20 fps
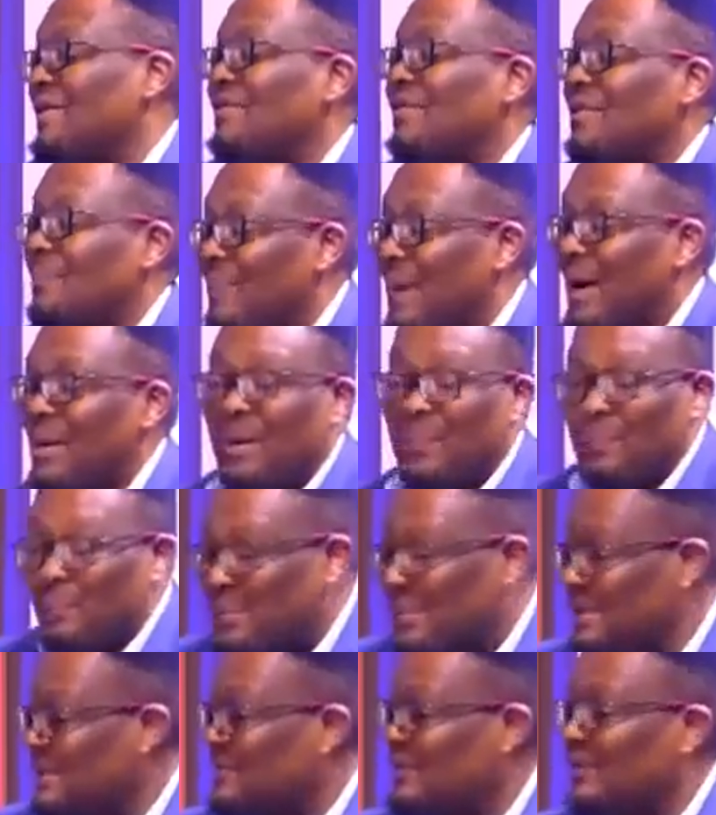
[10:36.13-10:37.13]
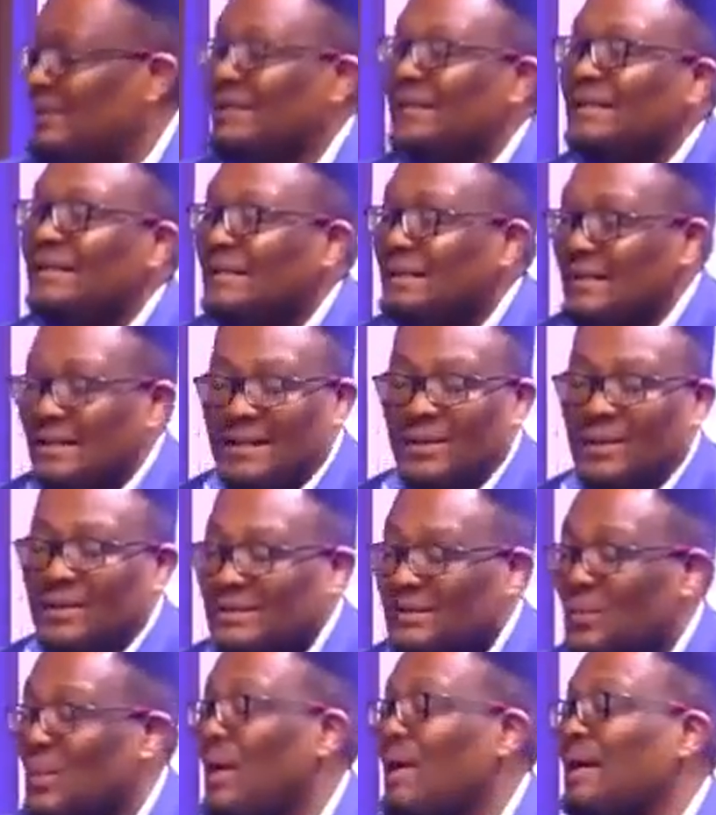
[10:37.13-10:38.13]
over power peacefully. There
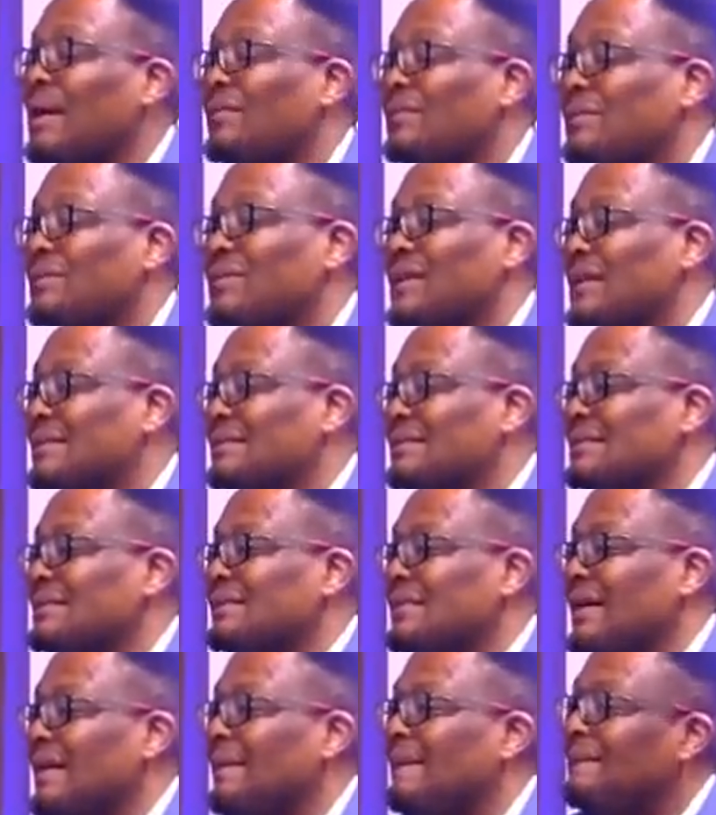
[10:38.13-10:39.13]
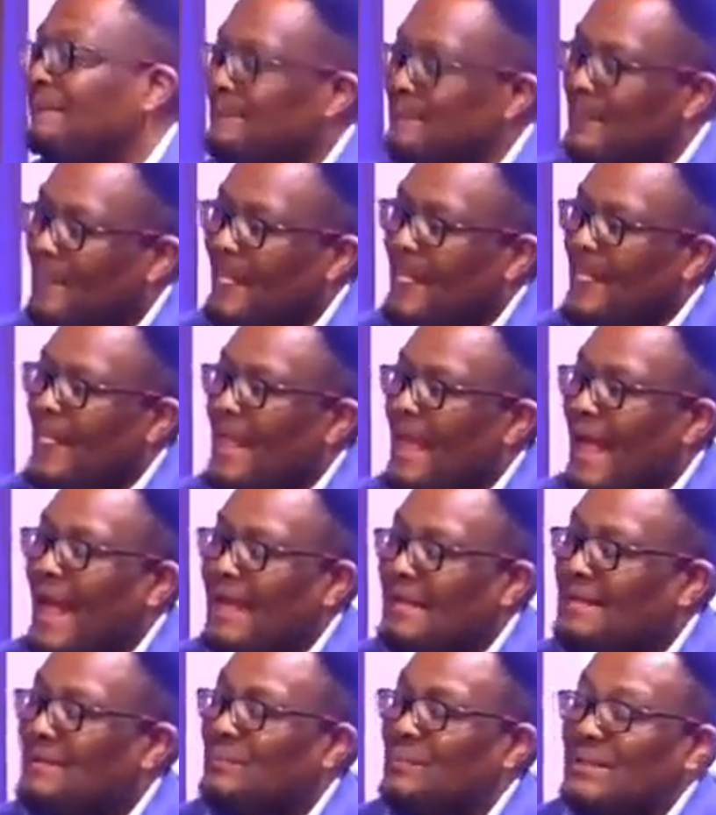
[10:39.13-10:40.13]
was a wonderful transition,
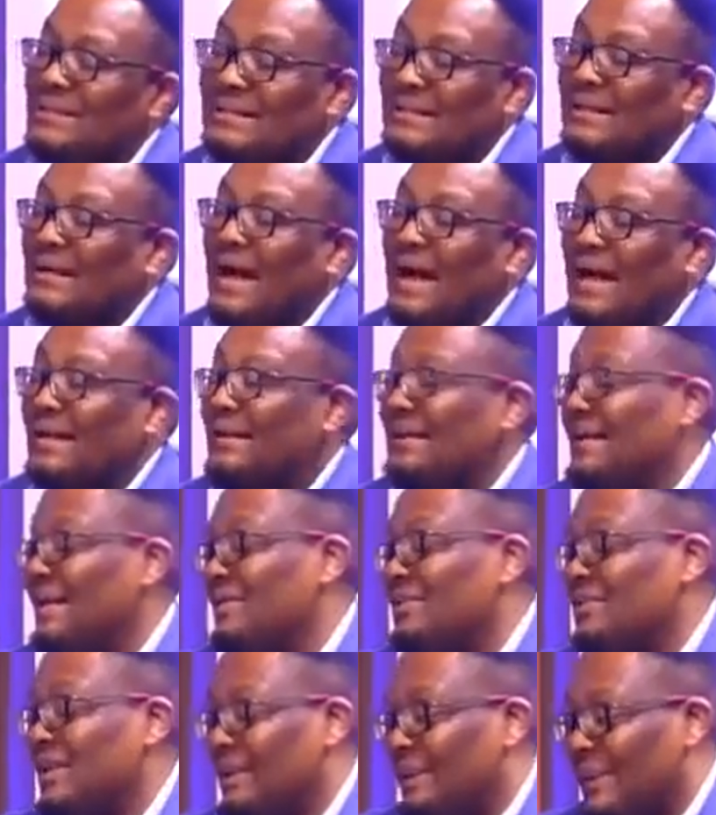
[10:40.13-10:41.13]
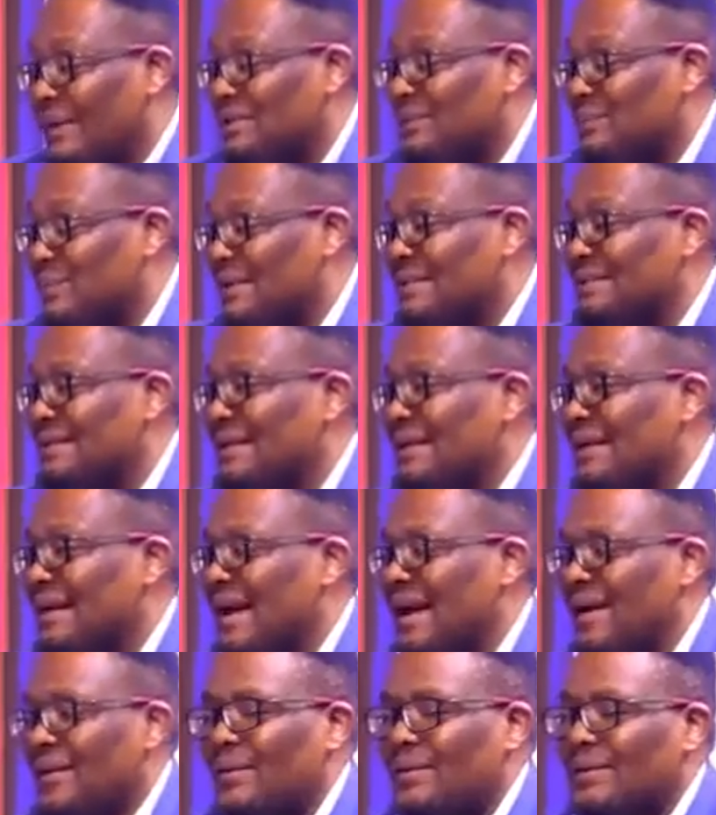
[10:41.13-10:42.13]
and President Hakainde Hichilema is president now.